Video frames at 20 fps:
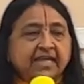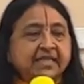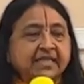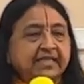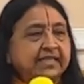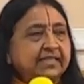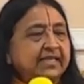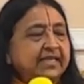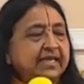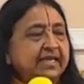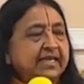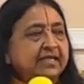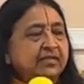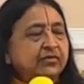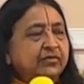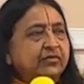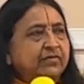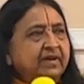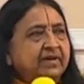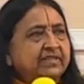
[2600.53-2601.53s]
and
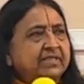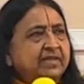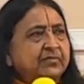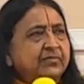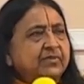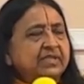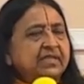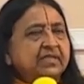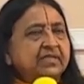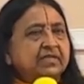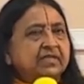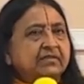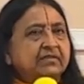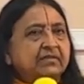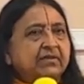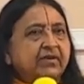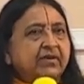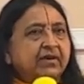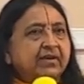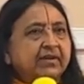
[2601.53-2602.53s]
then Durvasa Muni
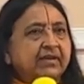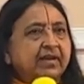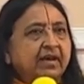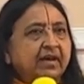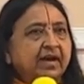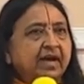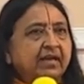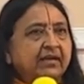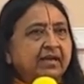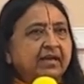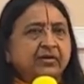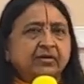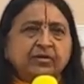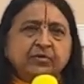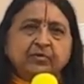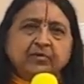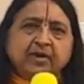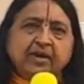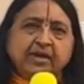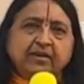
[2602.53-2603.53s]
thought, I
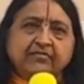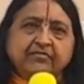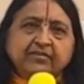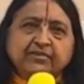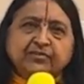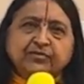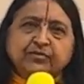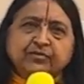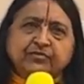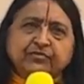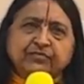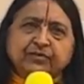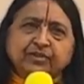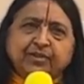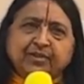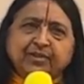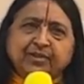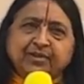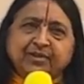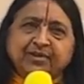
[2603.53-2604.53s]
don't know why I feel so
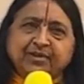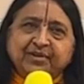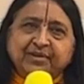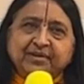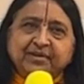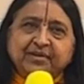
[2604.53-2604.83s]
full.